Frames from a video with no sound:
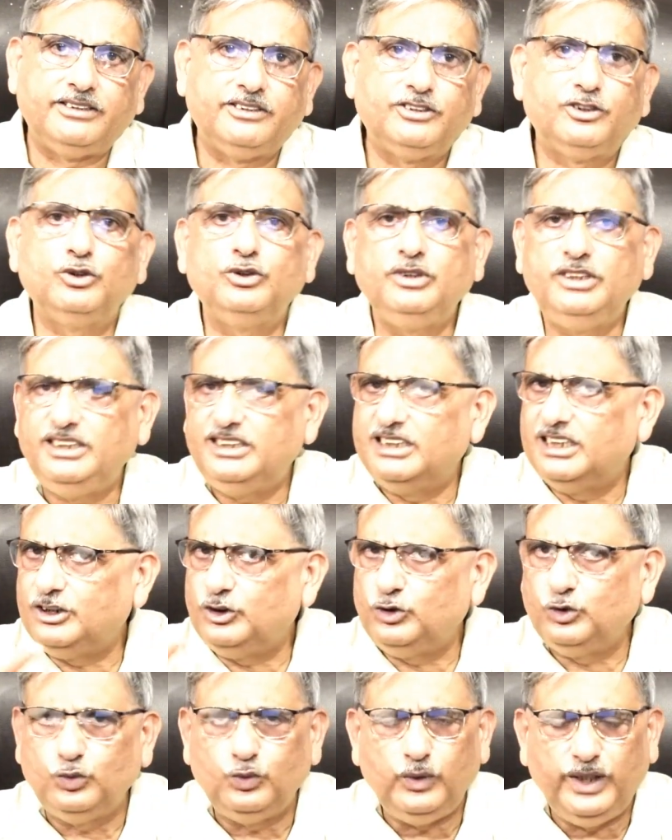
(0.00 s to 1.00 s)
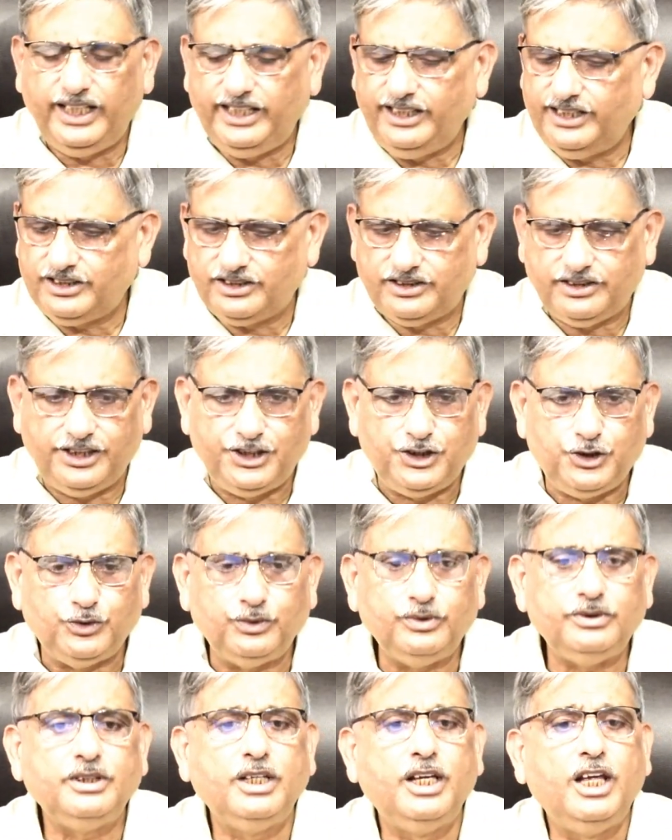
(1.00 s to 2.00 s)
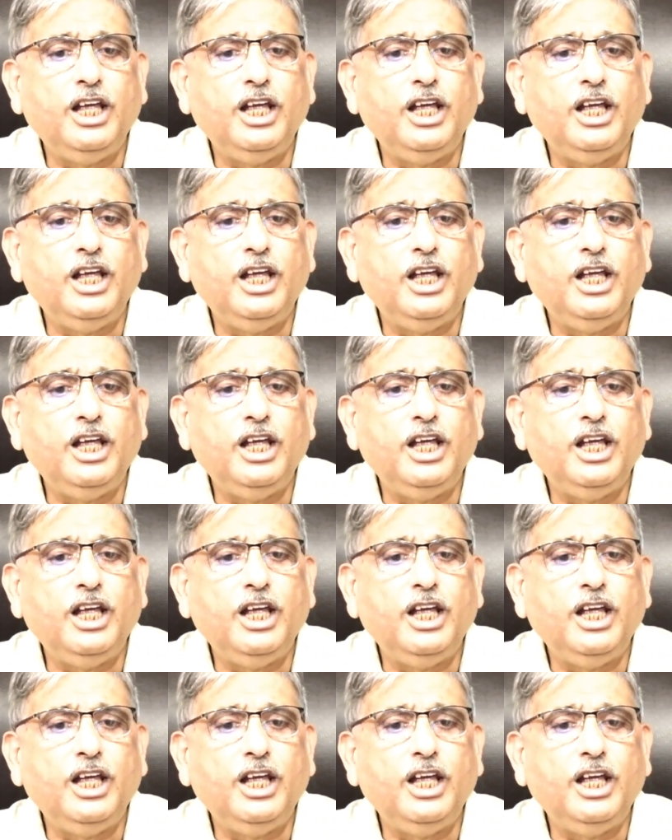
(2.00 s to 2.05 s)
So these are two various issues.